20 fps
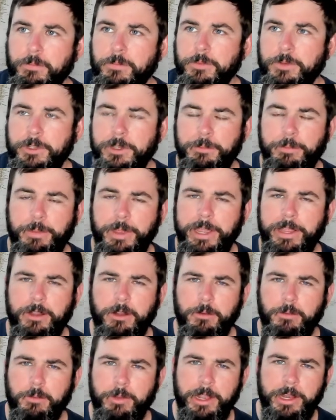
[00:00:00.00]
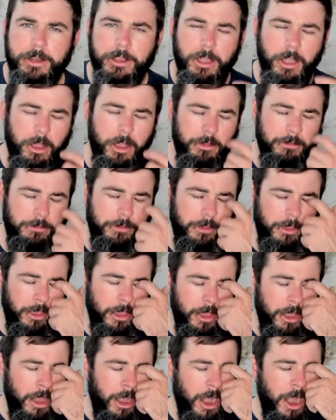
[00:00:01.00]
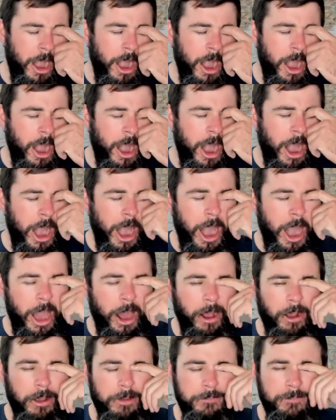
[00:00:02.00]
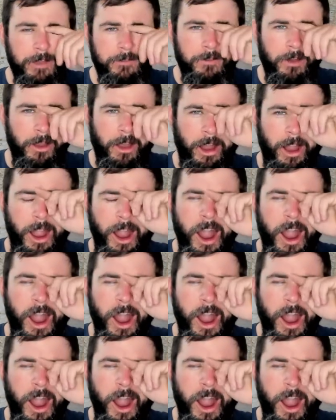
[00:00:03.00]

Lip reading: the pink or red coats. I don't remember.